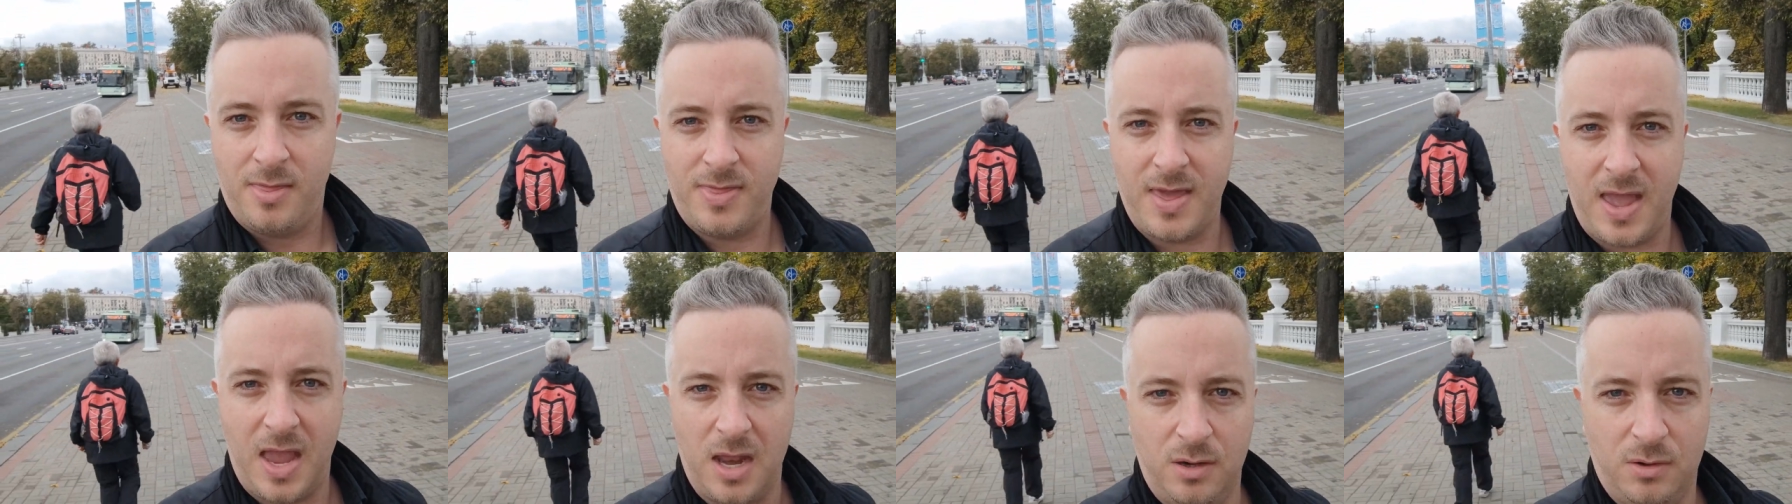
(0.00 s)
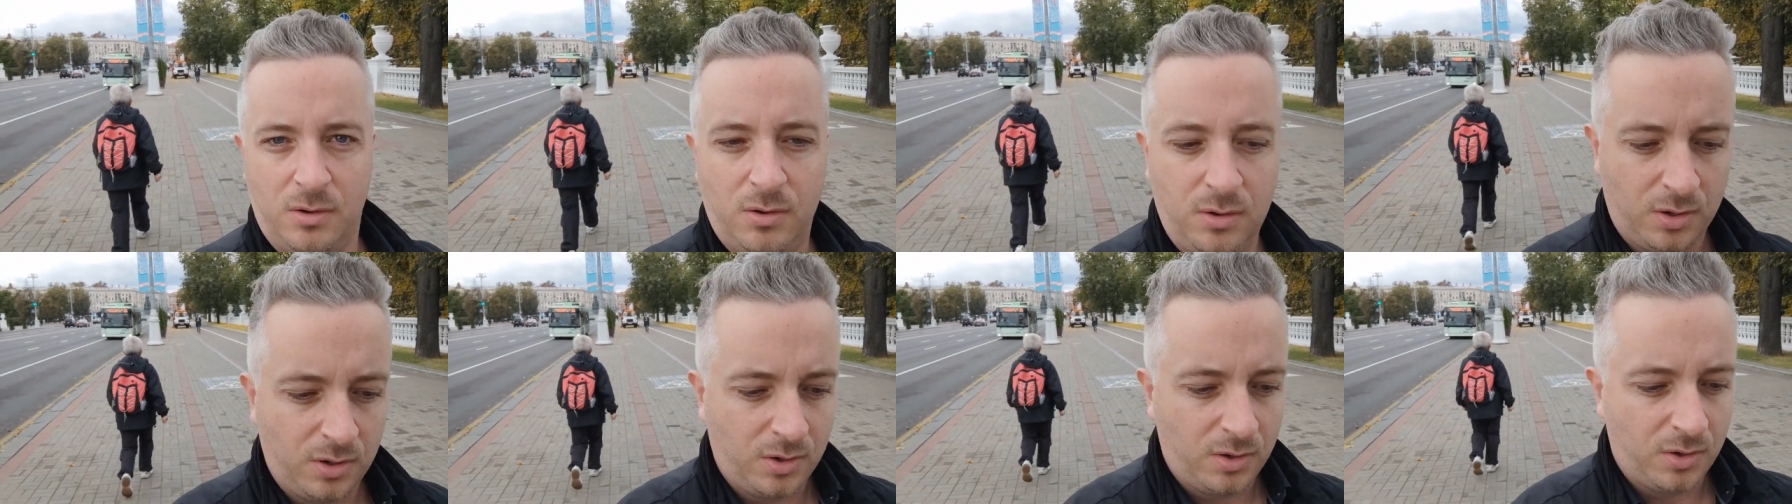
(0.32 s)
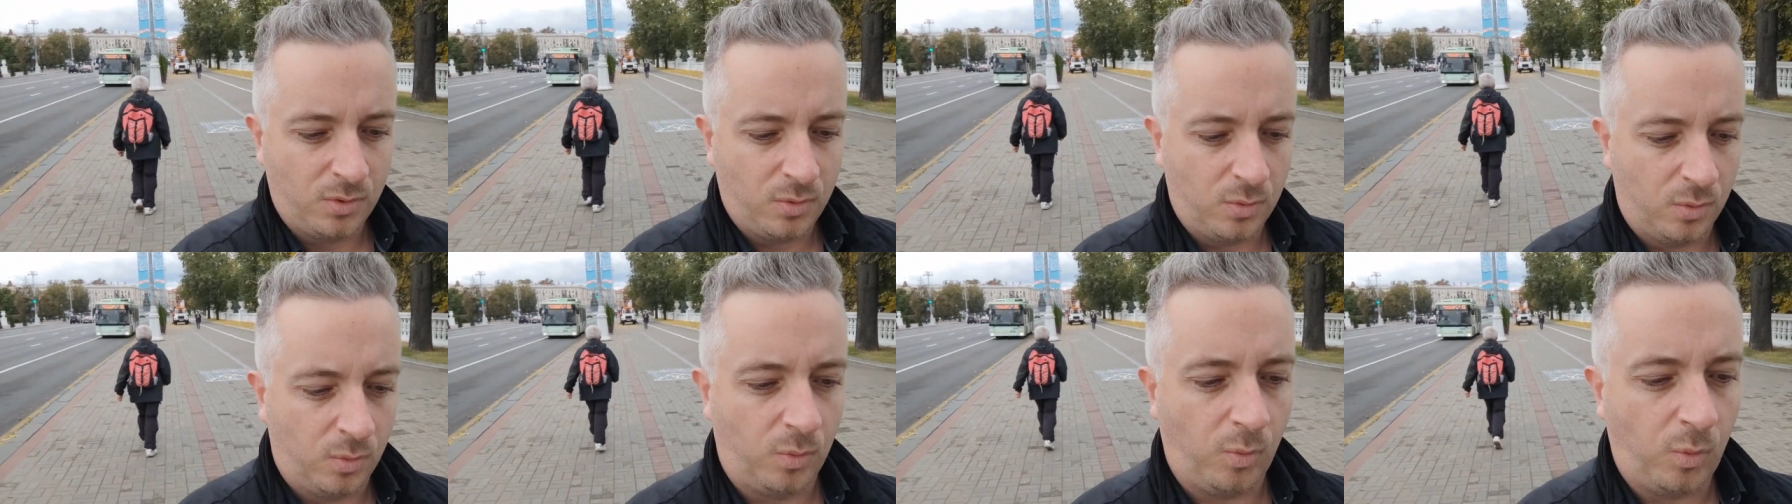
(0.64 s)
than
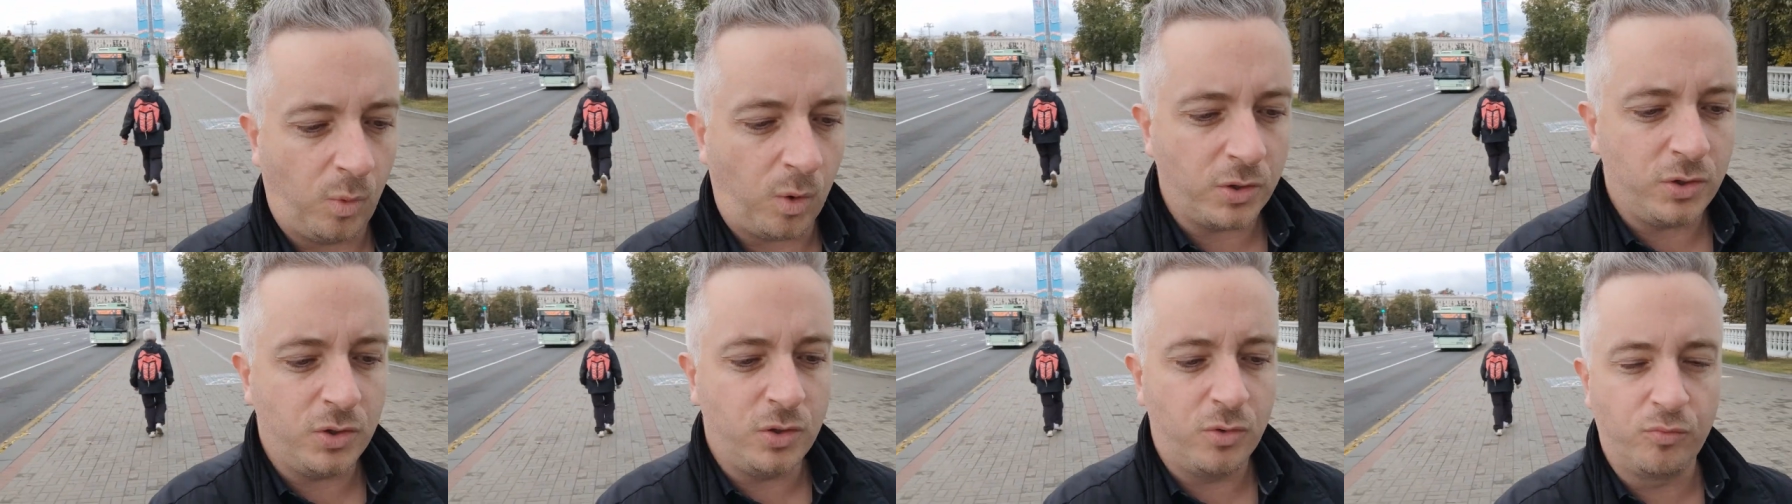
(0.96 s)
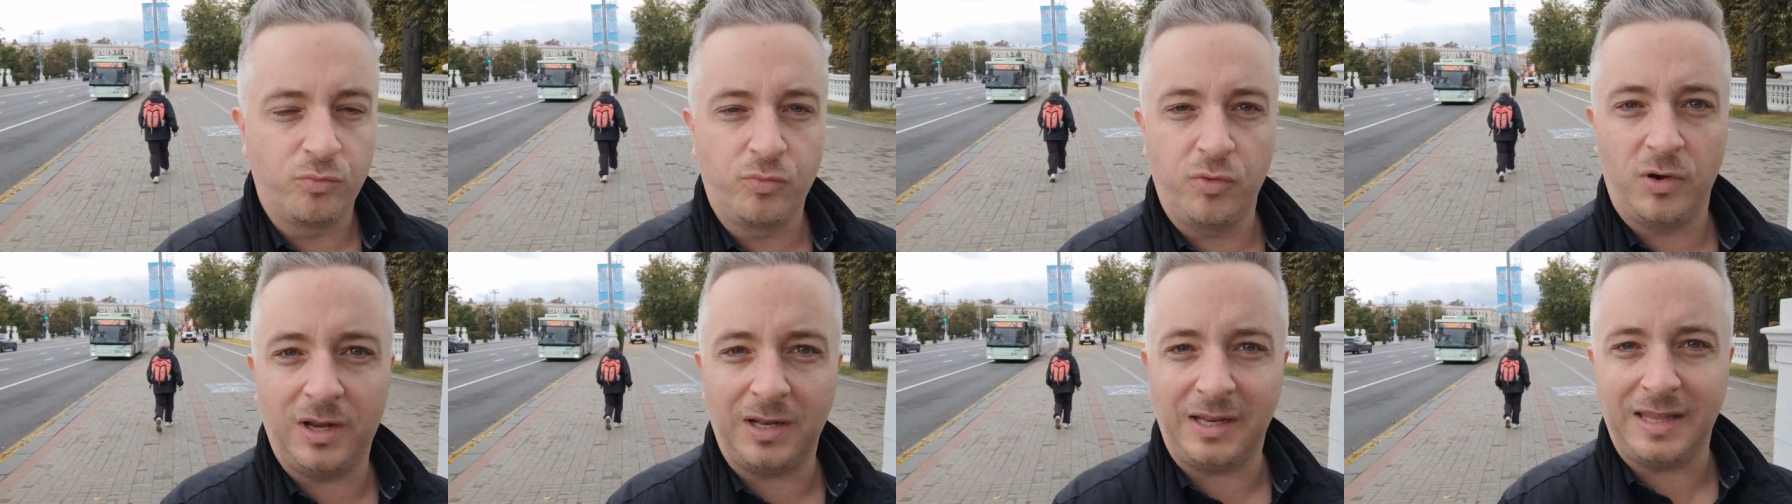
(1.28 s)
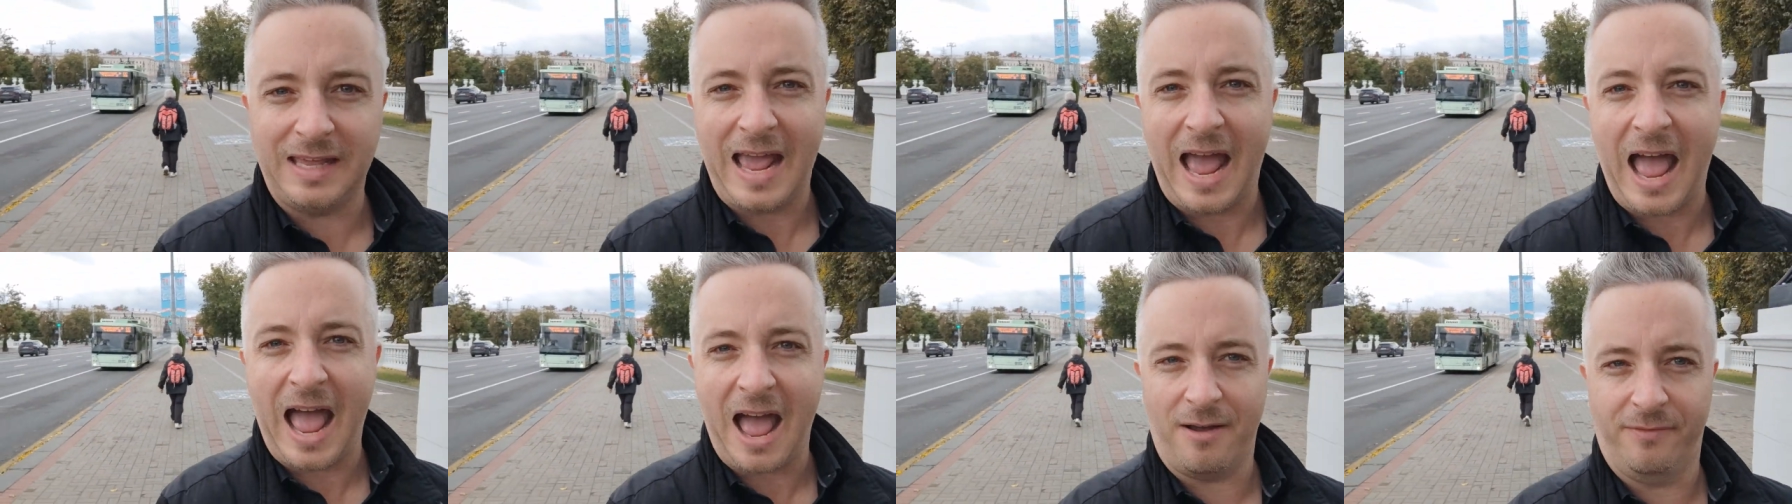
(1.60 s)
what you
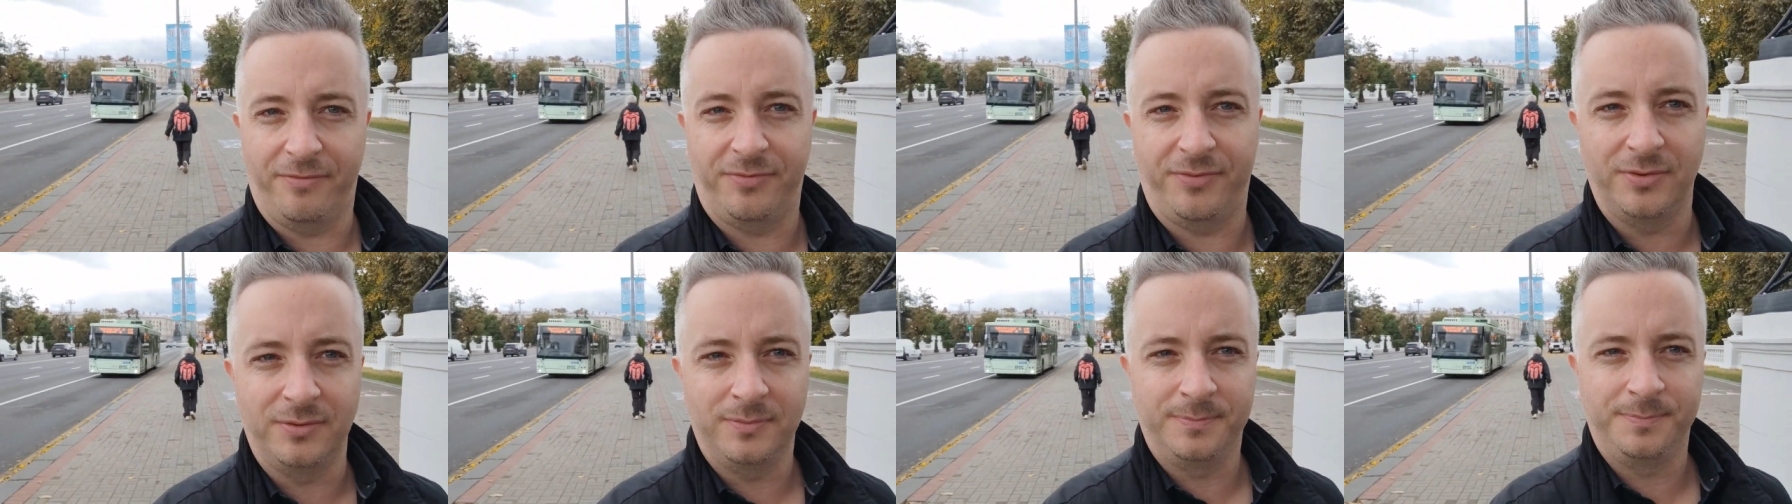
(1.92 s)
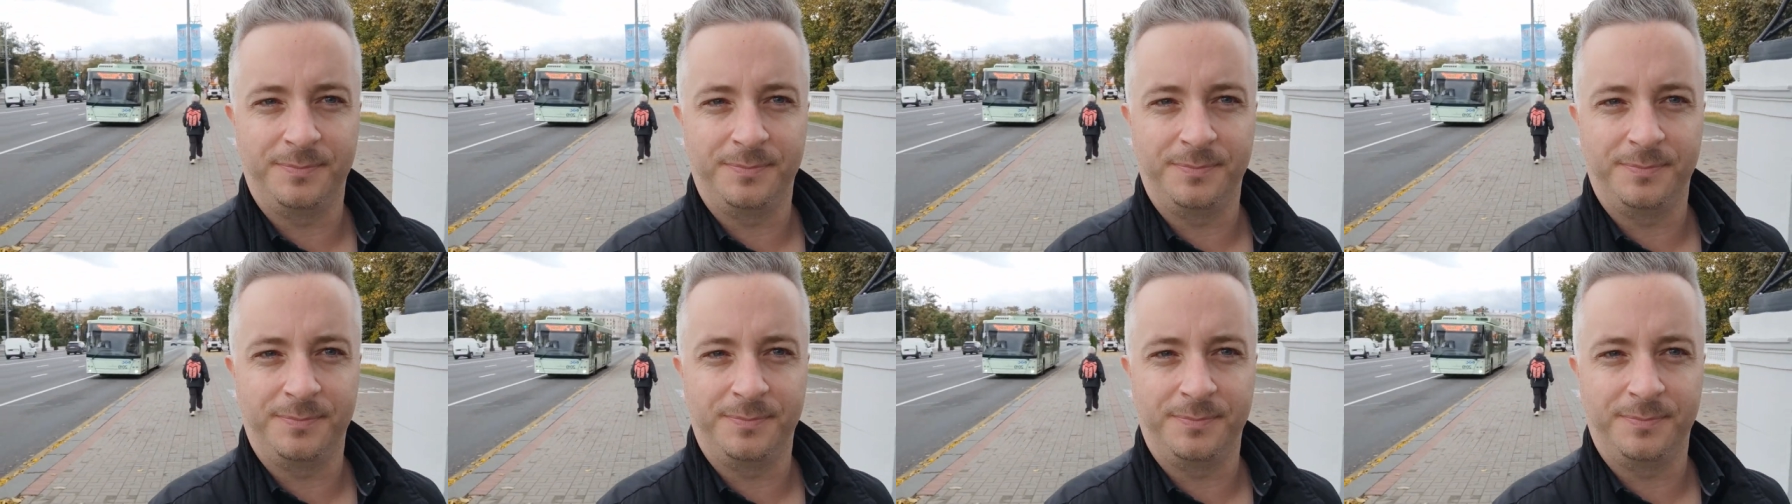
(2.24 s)
really have.